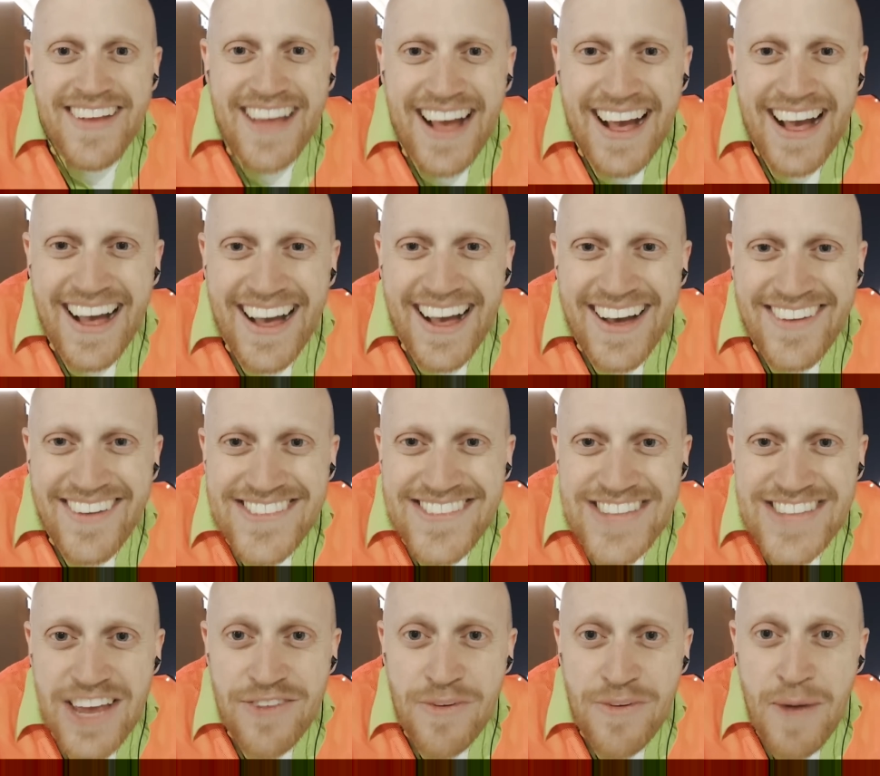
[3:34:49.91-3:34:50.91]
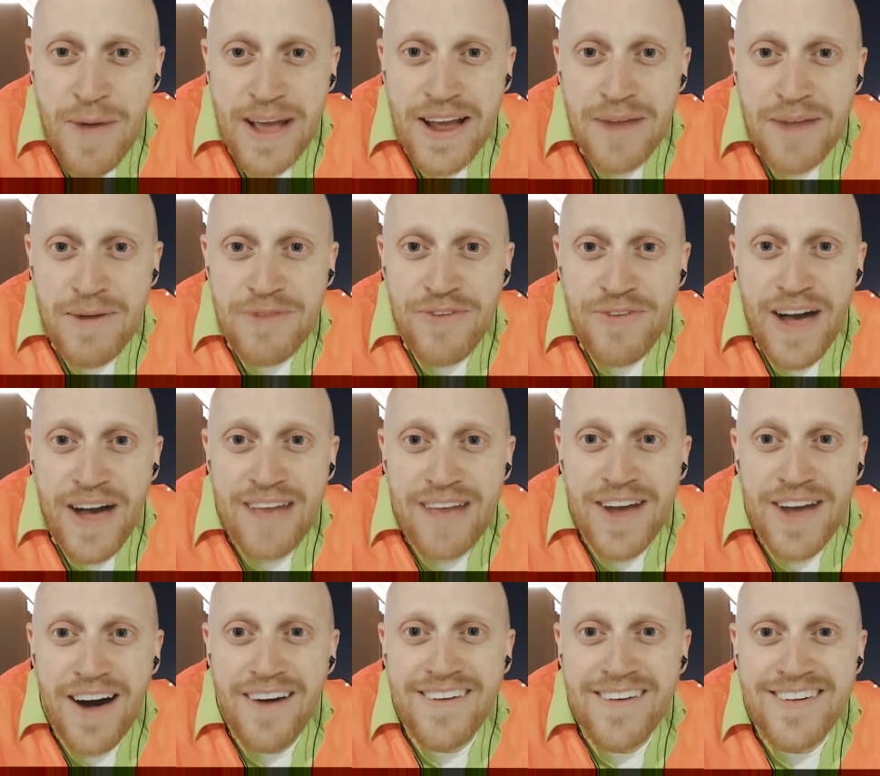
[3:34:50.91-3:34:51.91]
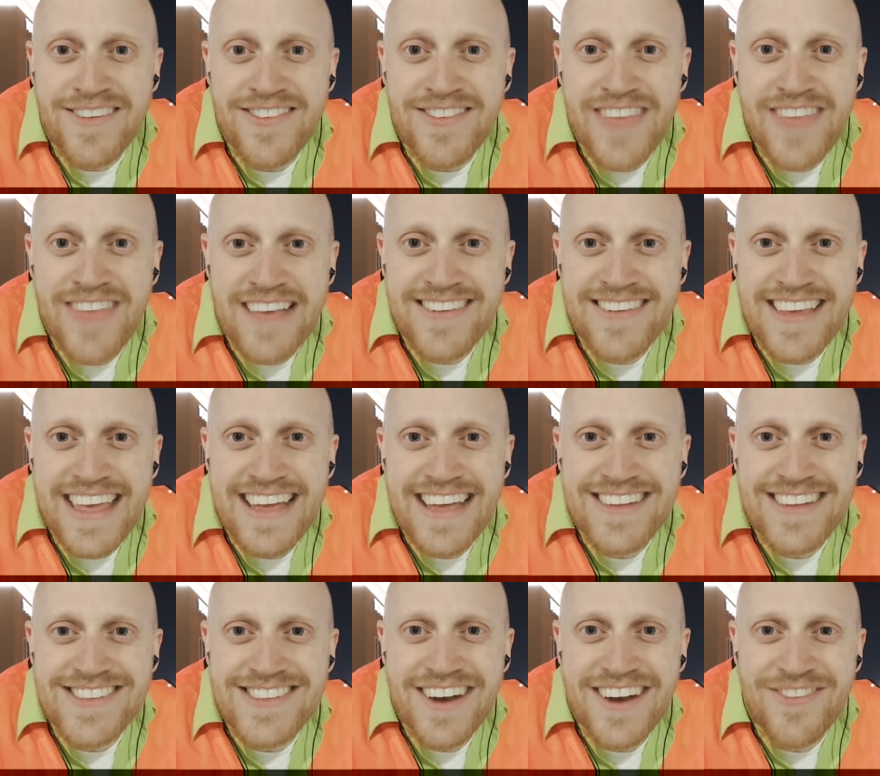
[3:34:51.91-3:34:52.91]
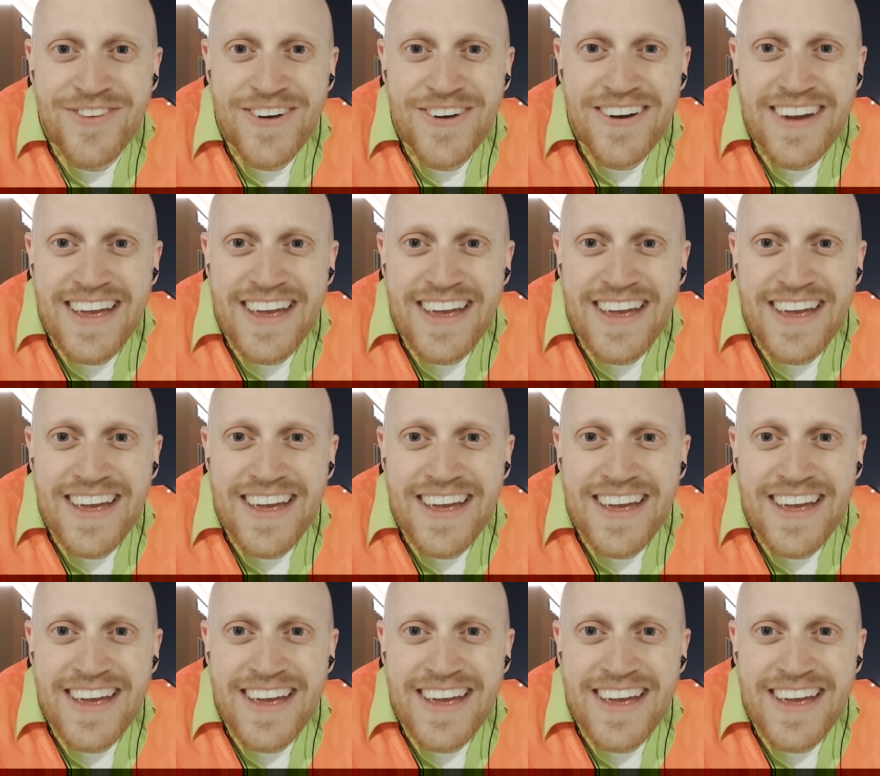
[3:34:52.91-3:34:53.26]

Um, Jennifer Montgomery, $5. Thanks again, Jennifer.